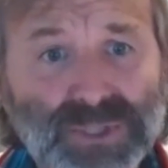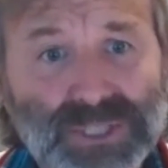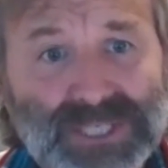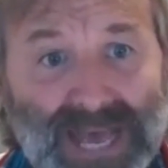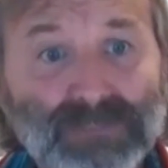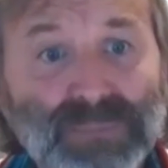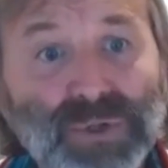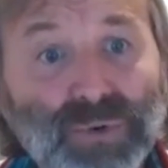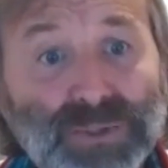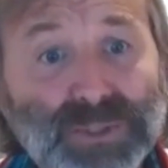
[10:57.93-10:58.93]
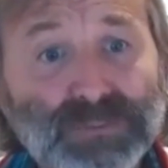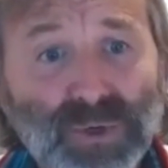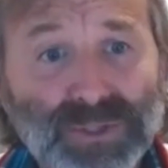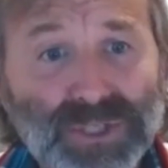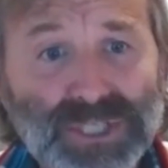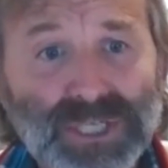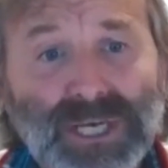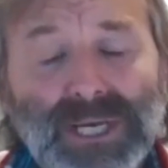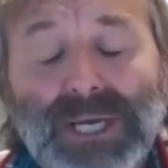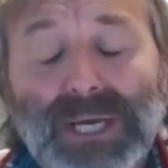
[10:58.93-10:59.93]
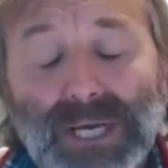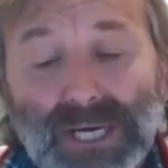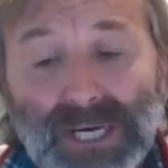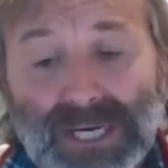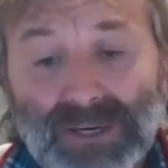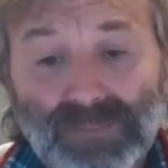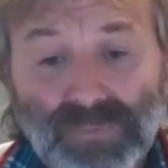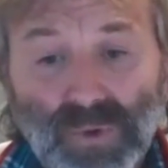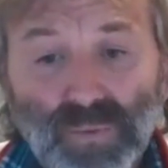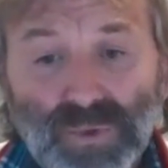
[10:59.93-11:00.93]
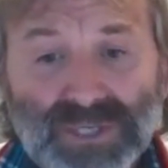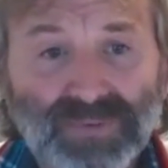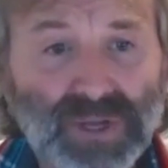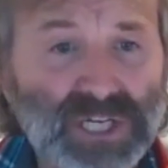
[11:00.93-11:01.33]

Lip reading: to dampen the response was something I